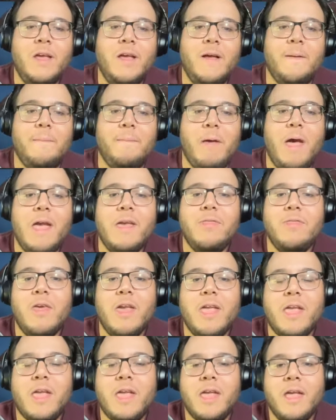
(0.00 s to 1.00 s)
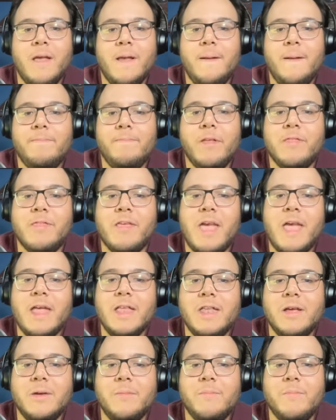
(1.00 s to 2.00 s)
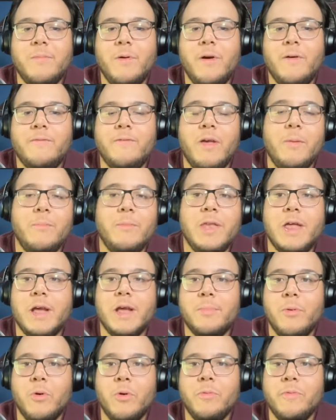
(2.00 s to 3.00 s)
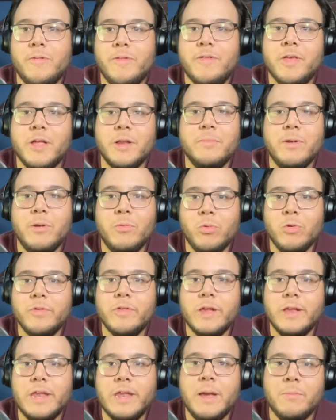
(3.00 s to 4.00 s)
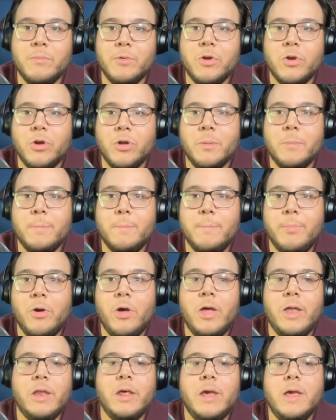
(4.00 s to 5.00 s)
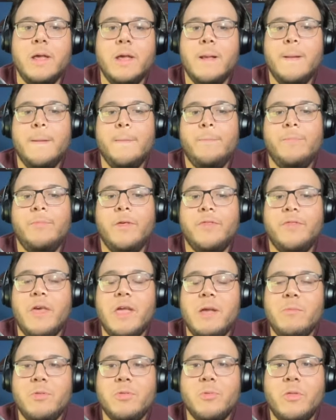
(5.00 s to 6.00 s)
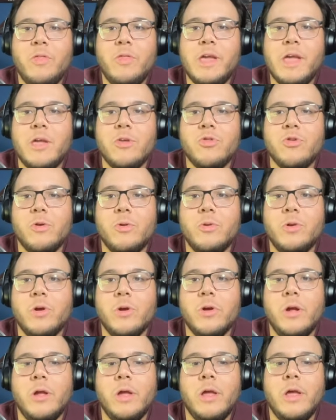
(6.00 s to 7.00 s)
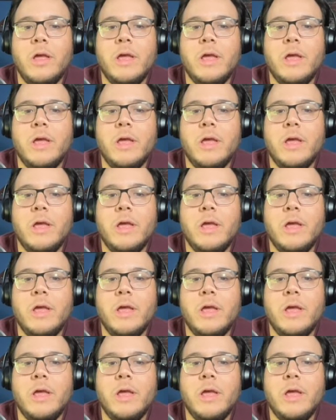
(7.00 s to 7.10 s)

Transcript: Um, I think the tandem of him and Nick Bolton is going to be really damn good. But the thing with Willie Gay Jr.